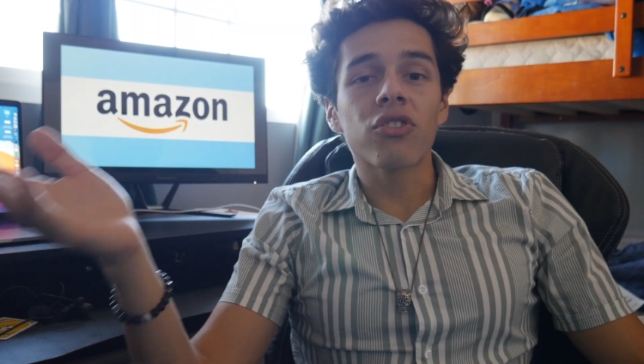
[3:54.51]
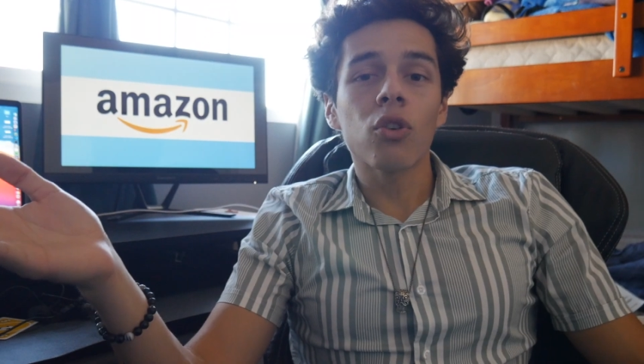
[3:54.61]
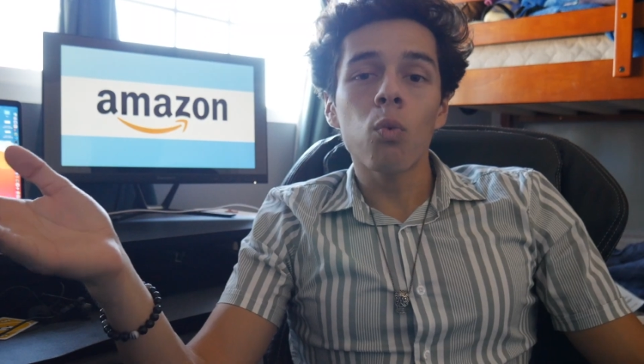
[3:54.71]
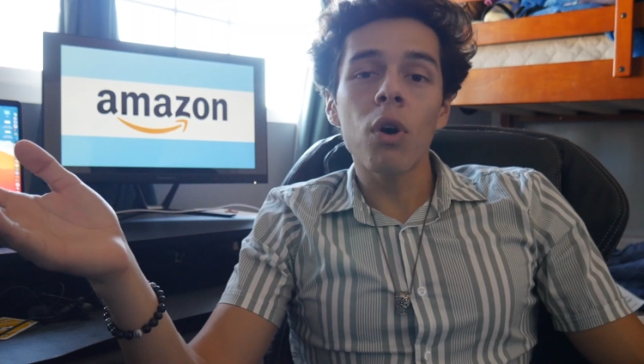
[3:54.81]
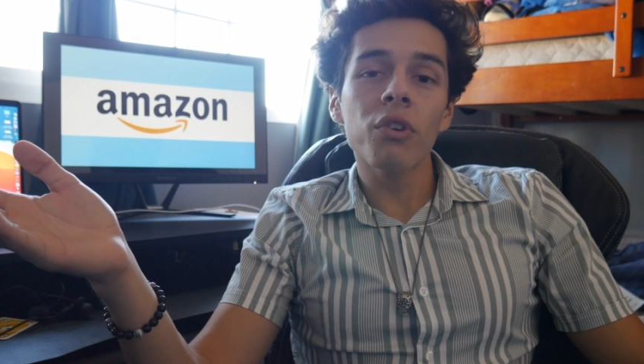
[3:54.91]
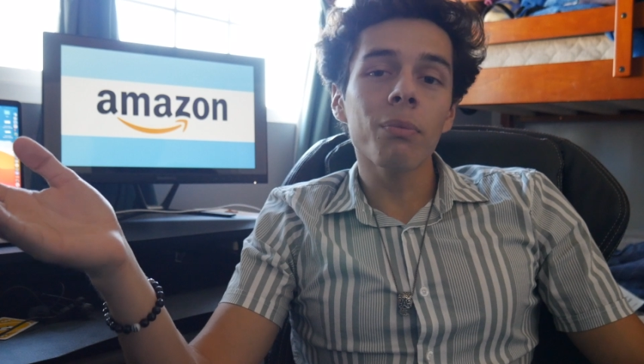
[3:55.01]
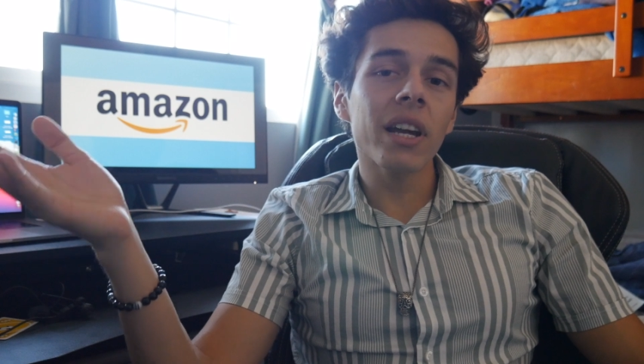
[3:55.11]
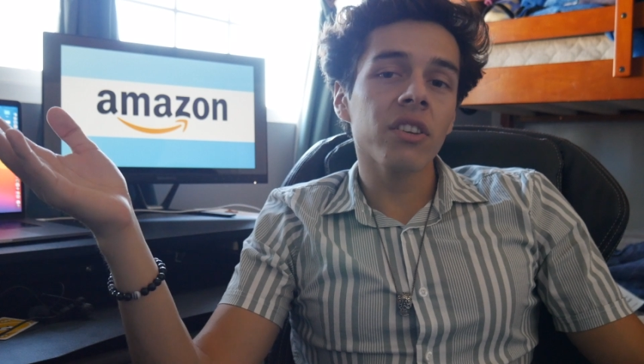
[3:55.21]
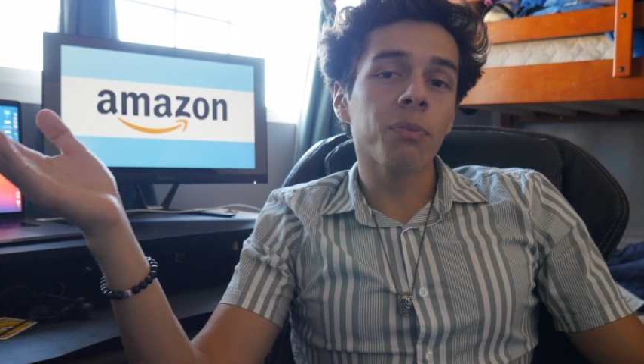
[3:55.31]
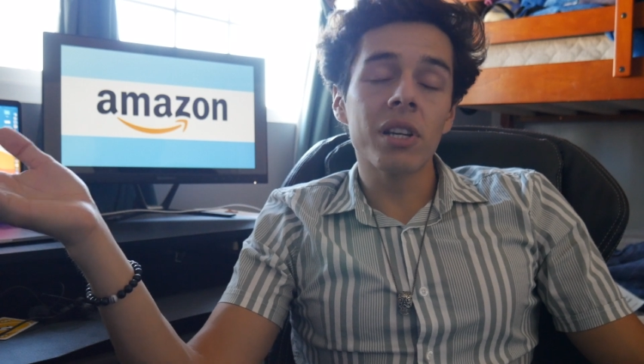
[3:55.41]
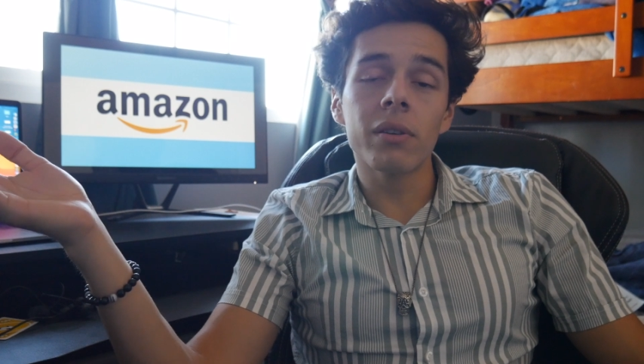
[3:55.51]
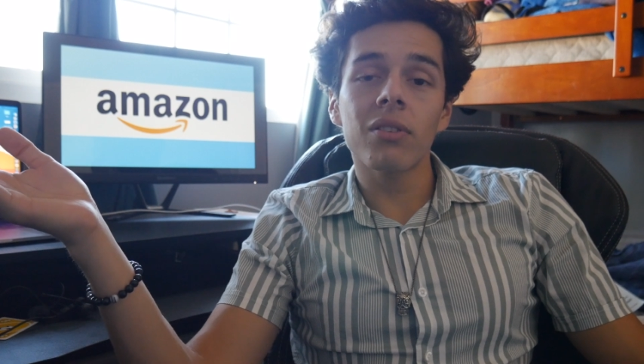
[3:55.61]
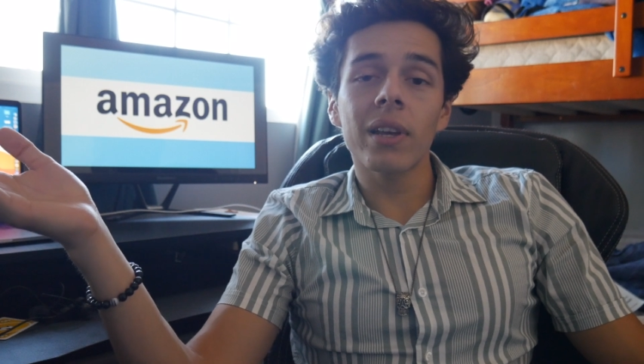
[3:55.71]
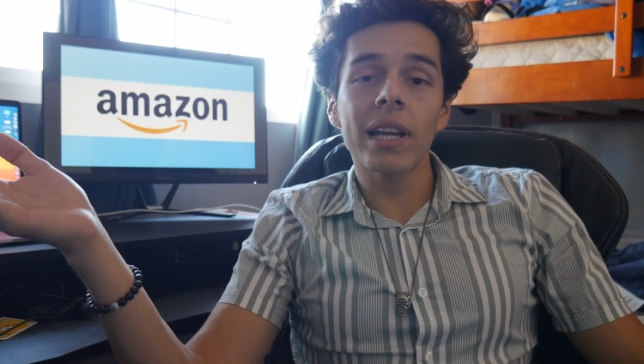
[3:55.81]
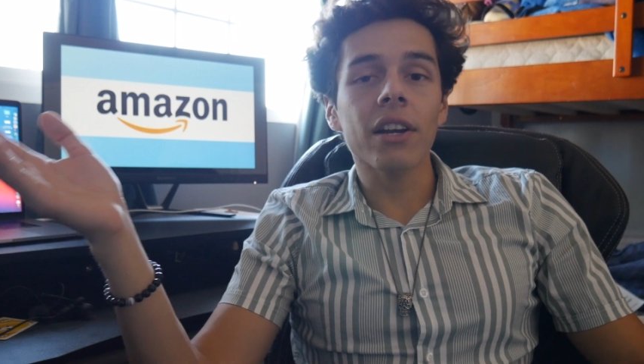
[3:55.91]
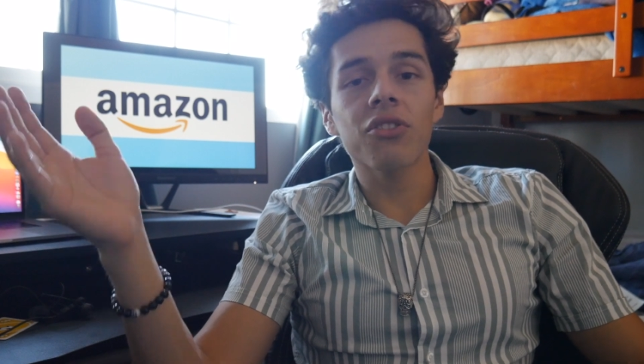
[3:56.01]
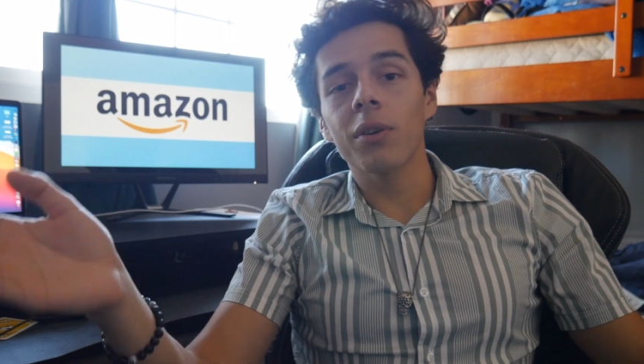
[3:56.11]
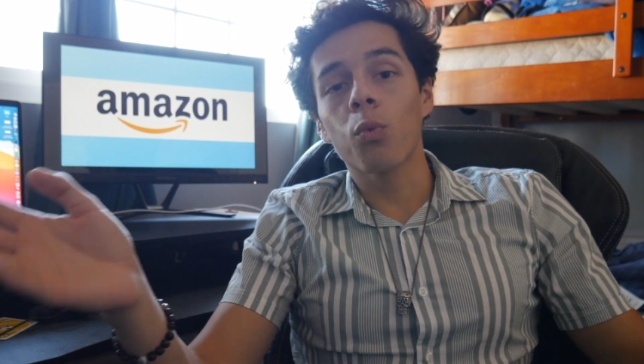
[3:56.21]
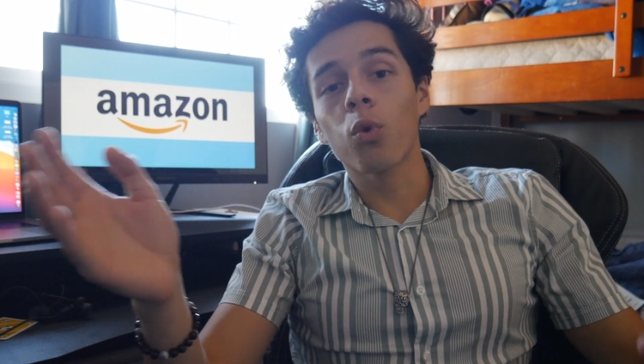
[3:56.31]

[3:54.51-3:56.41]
so what was my experience like actually